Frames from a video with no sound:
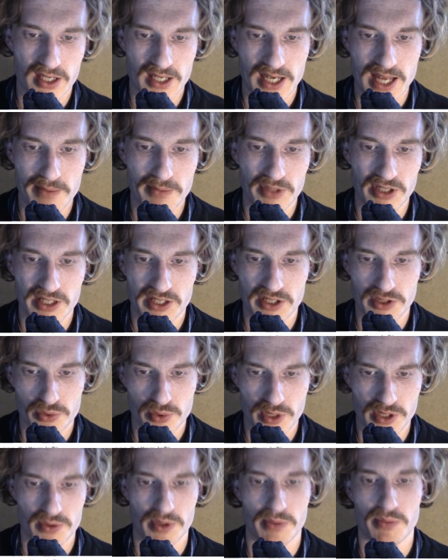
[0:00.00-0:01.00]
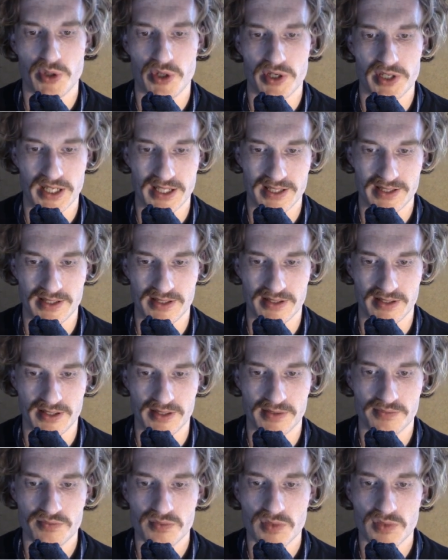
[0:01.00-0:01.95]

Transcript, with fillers: claiming that a quadripoint existed.